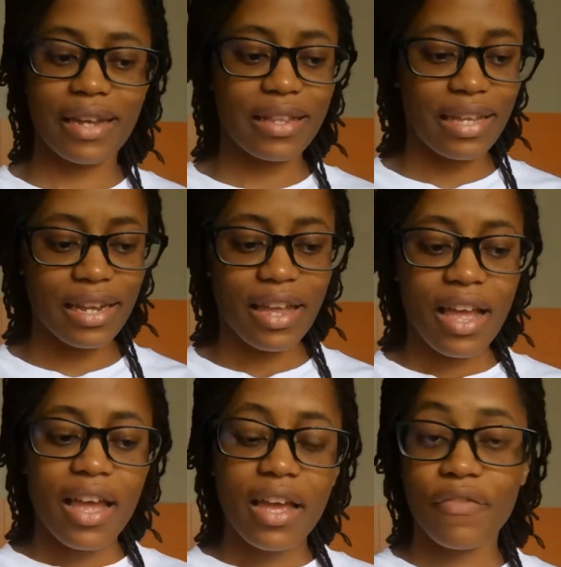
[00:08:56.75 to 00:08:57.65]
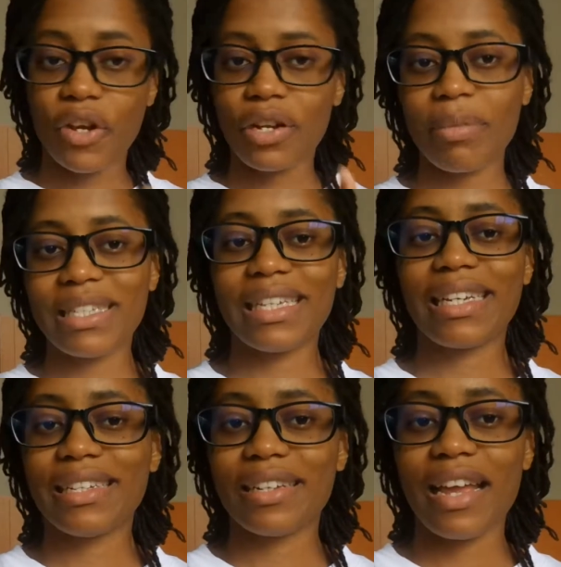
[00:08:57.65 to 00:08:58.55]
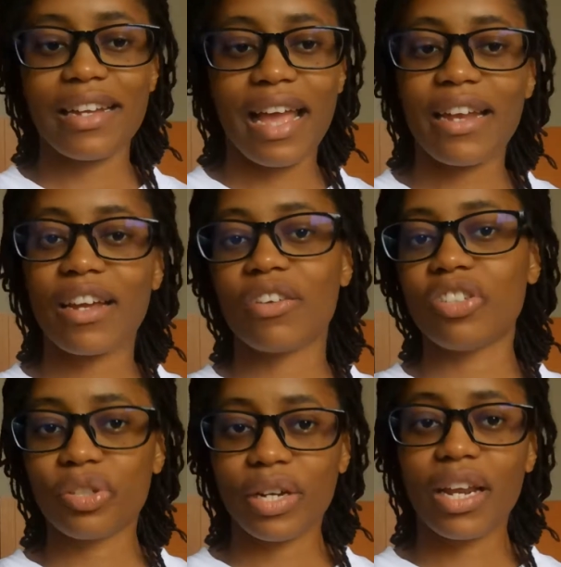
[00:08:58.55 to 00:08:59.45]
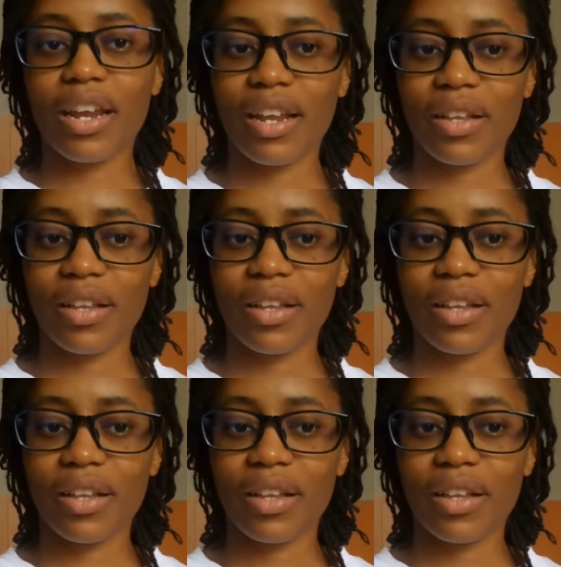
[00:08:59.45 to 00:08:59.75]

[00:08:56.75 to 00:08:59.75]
I think if you're going to be sick in any country,